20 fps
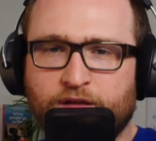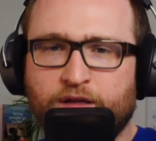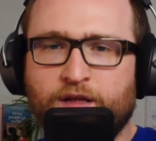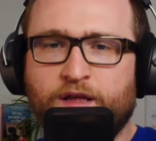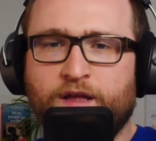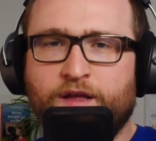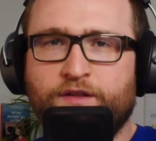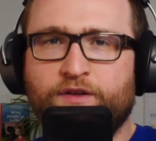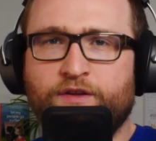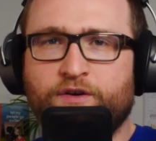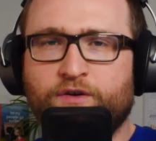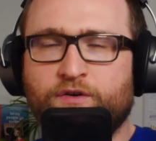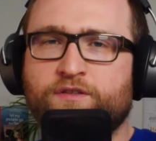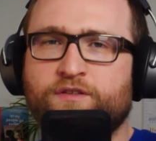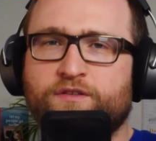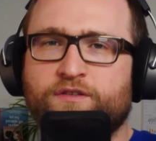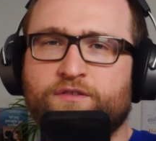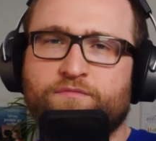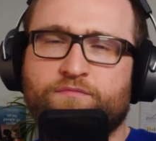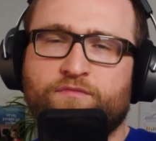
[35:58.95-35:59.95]
You're
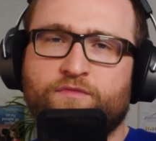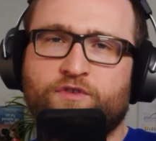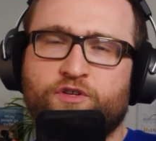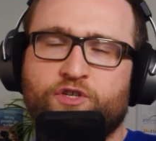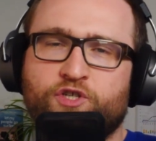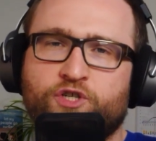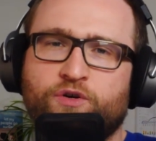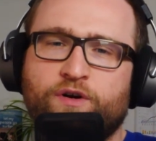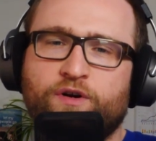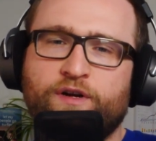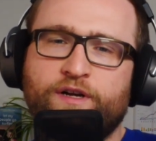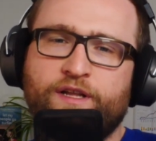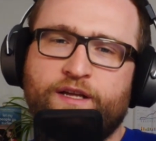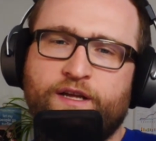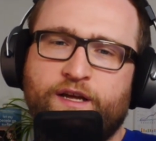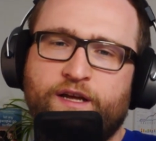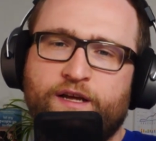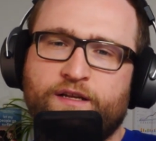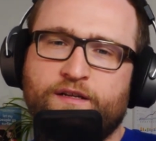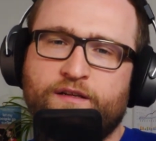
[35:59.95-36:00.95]
also shorting
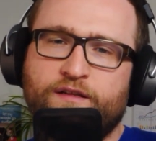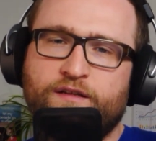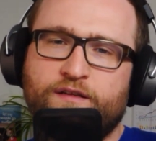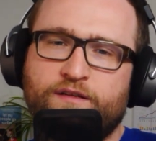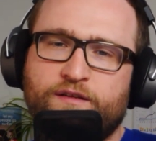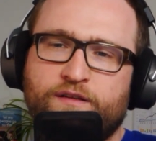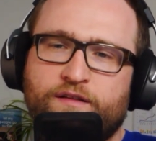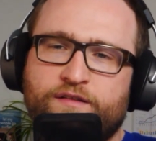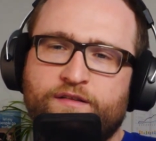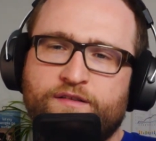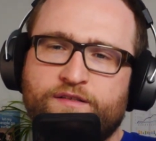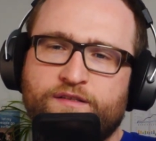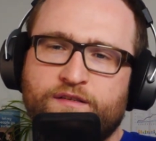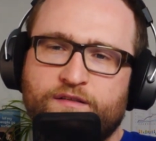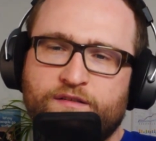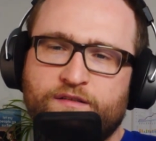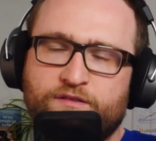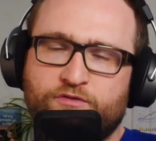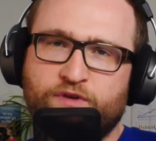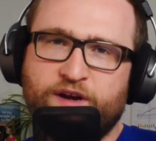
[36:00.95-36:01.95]
and
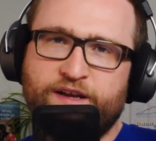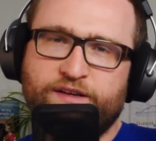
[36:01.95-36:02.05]
trying to